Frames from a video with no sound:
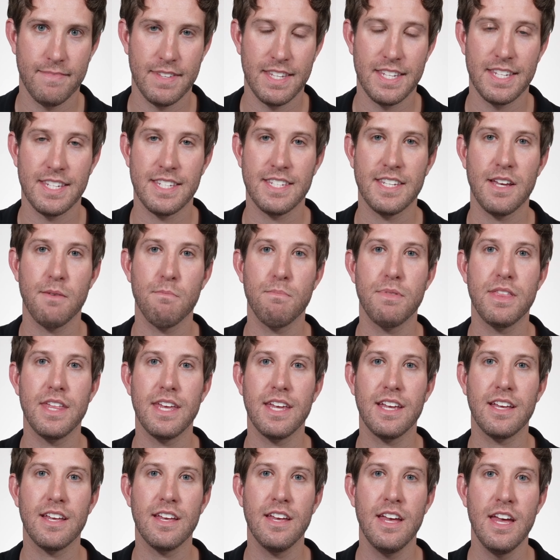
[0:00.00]

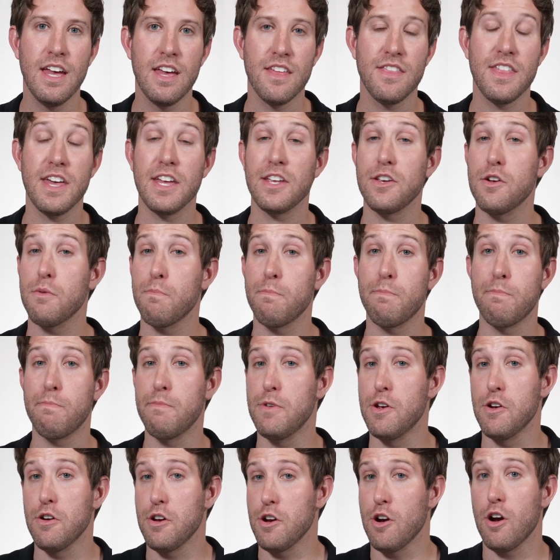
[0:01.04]
Something that your
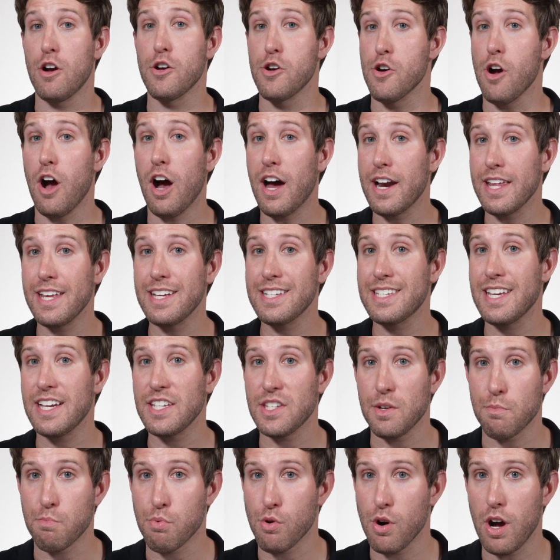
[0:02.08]
audience has
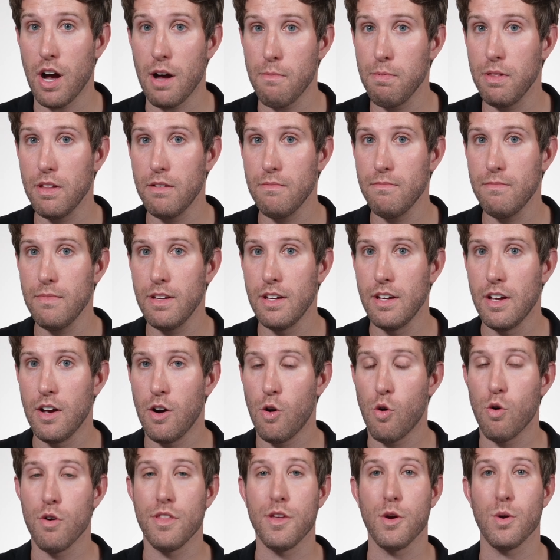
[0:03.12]
a problem,
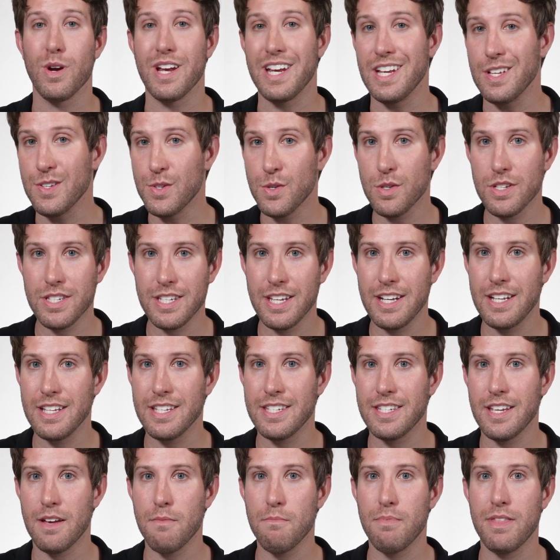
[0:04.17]
or they're interested in
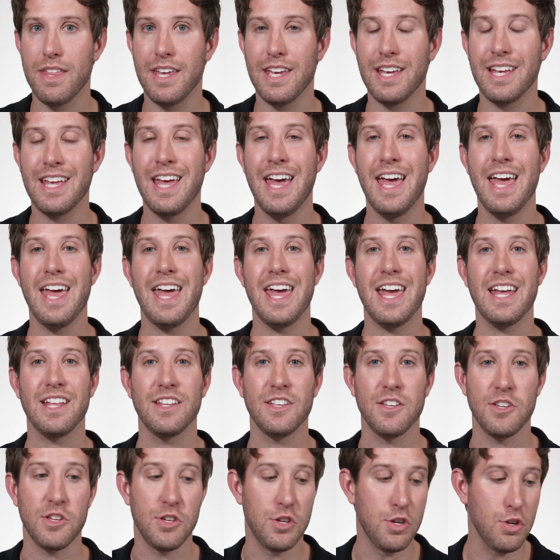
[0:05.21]
something,
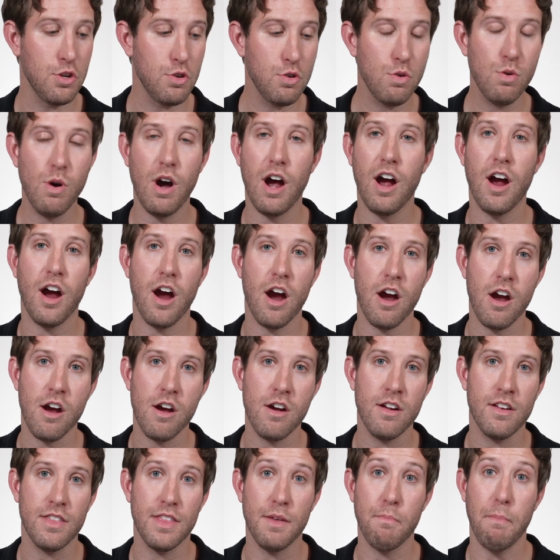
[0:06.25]
and you
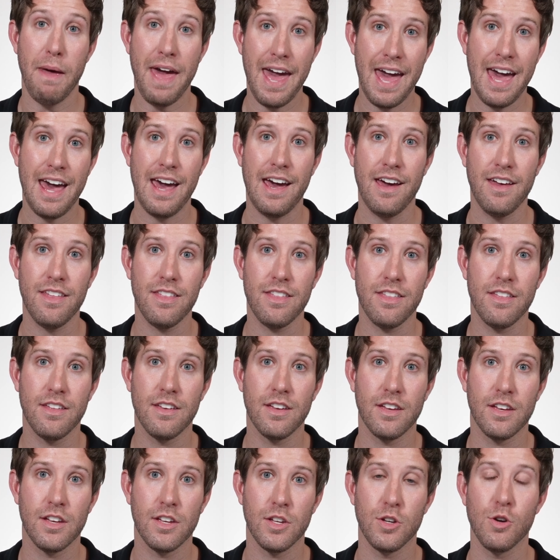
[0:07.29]
are the path.
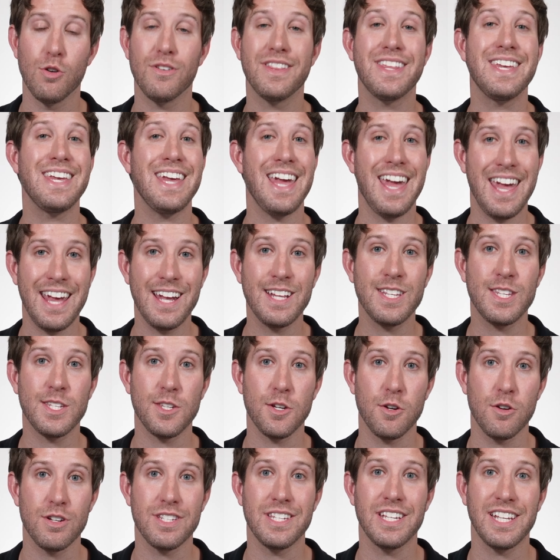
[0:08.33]
You're the
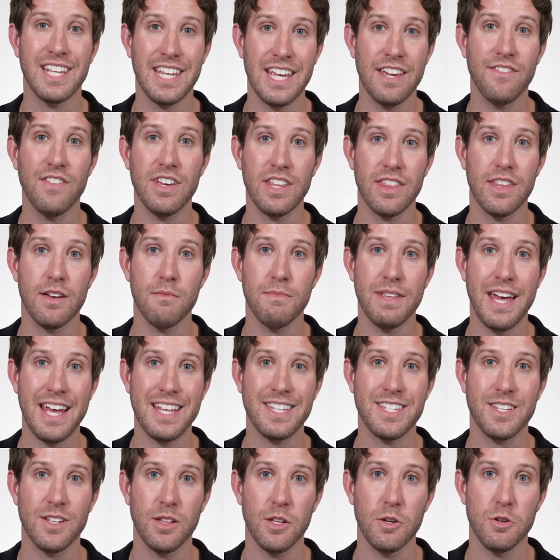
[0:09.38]
answer to giving them that
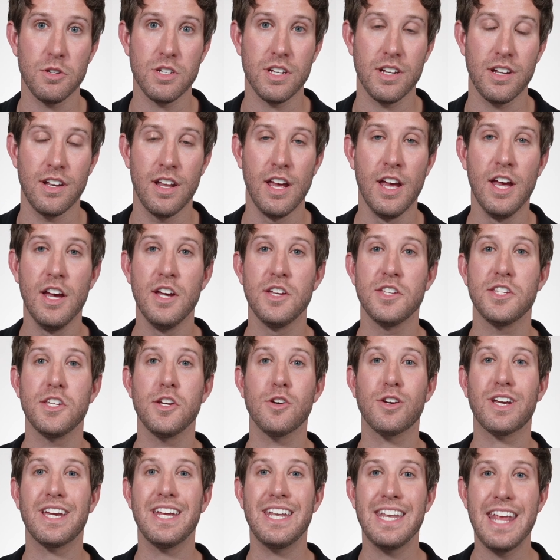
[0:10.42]
solution. So you're
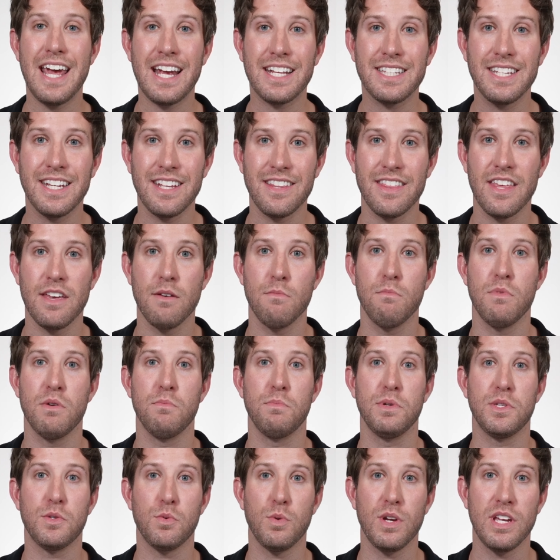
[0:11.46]
connecting them
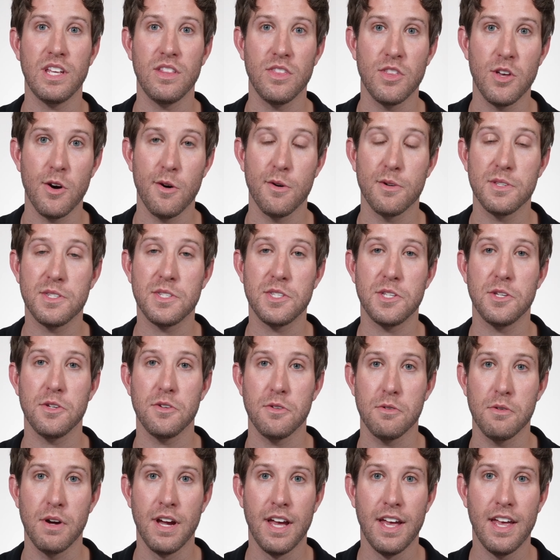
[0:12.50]
between those
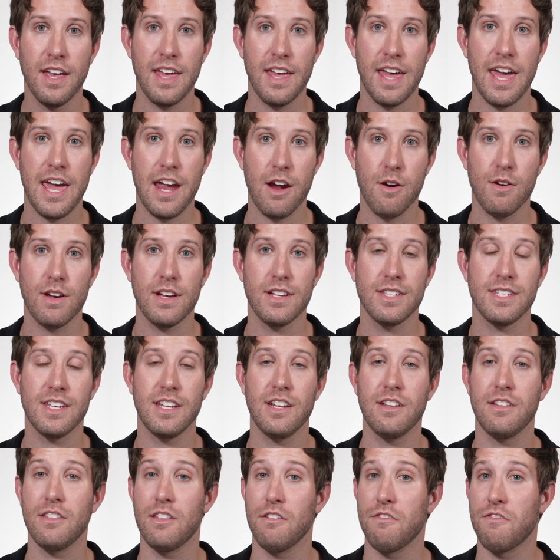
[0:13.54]
two areas.
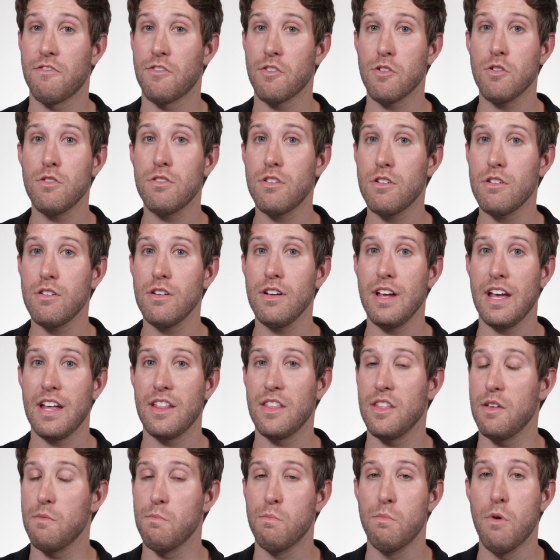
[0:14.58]
And the further
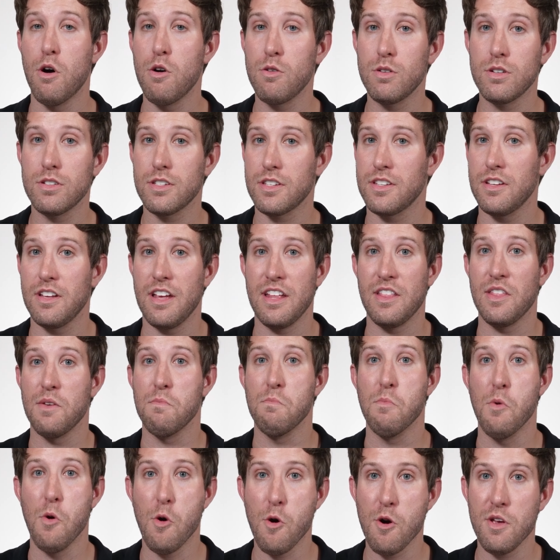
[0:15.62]
and the most and the
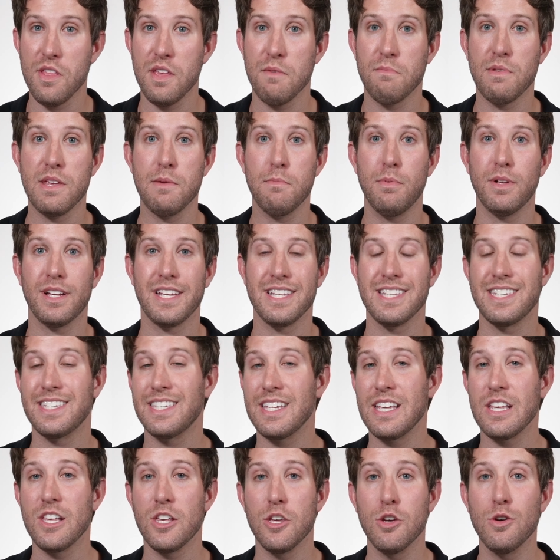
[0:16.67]
more that people can
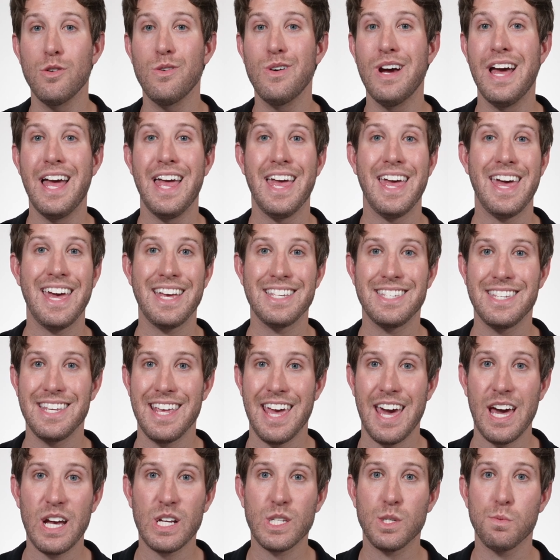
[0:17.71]
see you as the
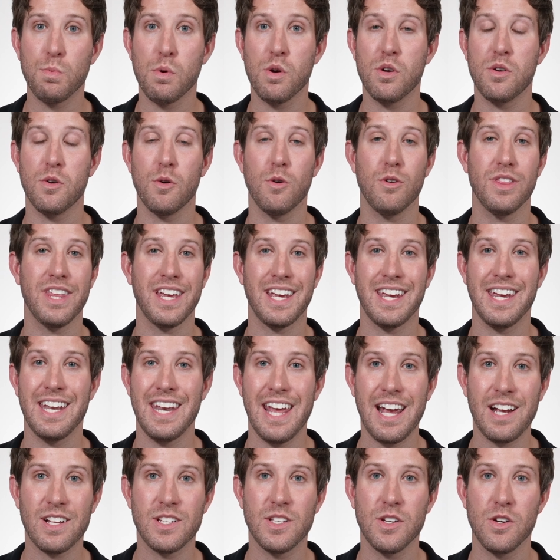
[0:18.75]
expert or the
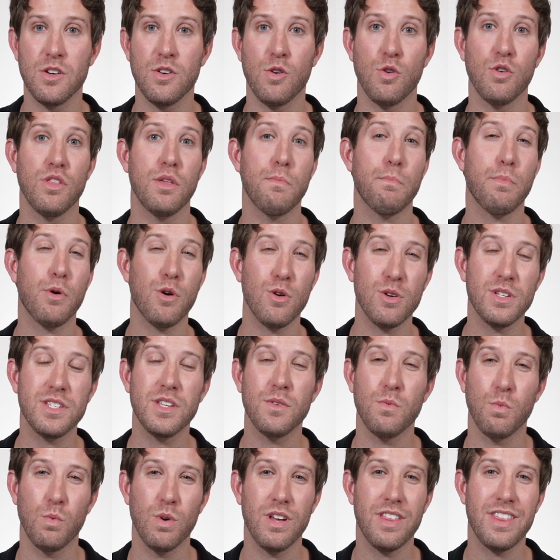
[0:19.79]
connector or the
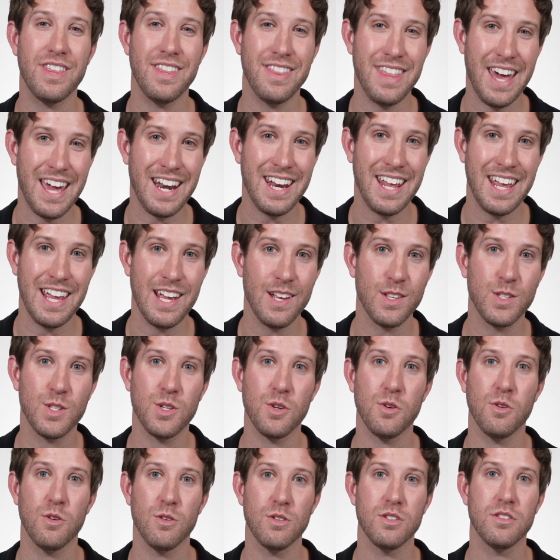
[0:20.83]
person with that
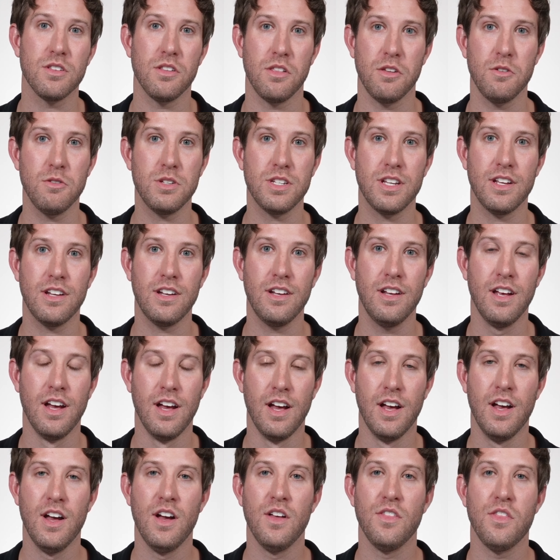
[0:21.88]
answer or solution,
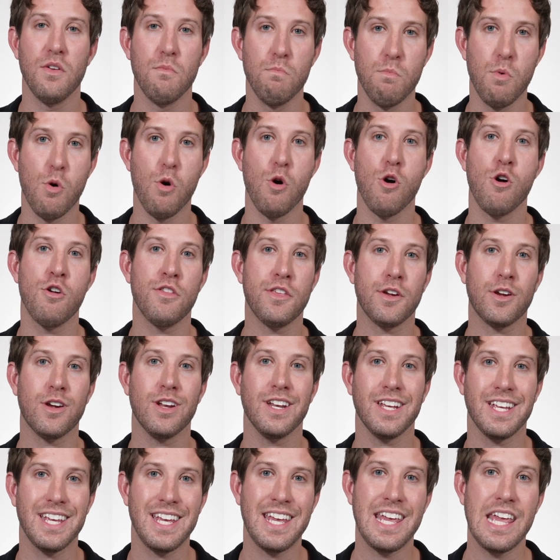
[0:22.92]
the more they're going
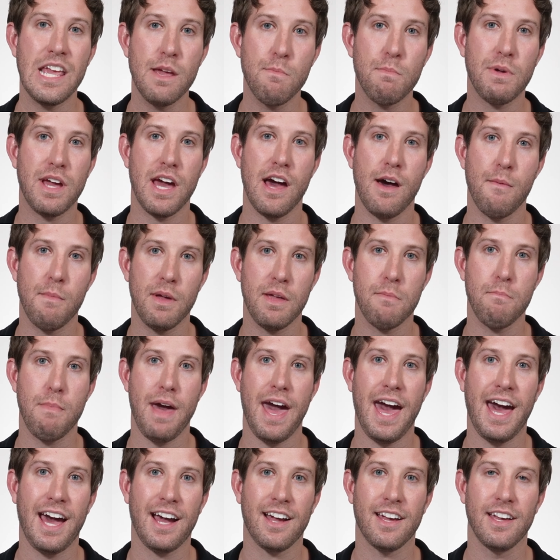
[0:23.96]
to keep coming
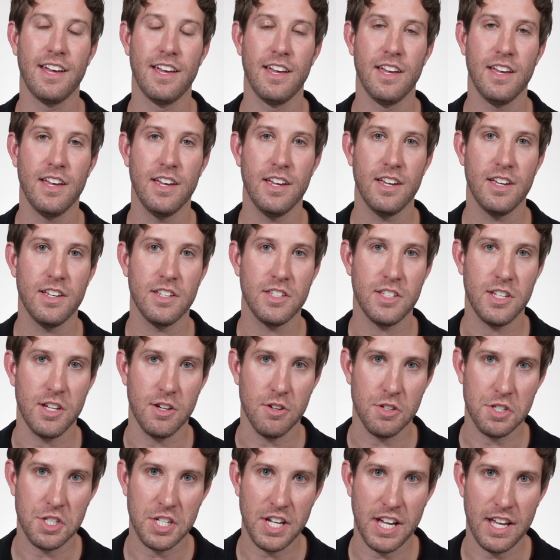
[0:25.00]
back to
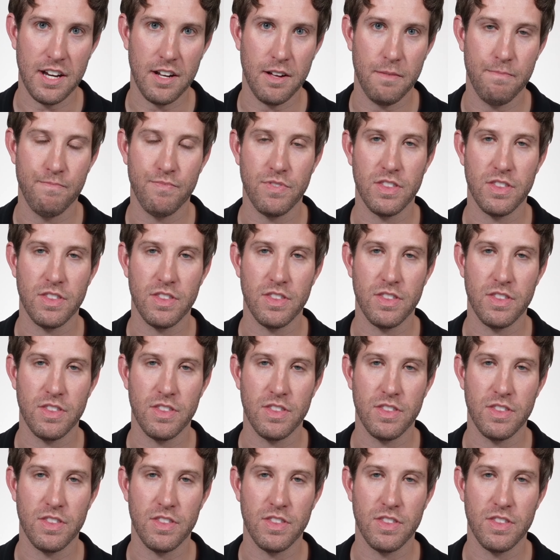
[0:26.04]
your channel.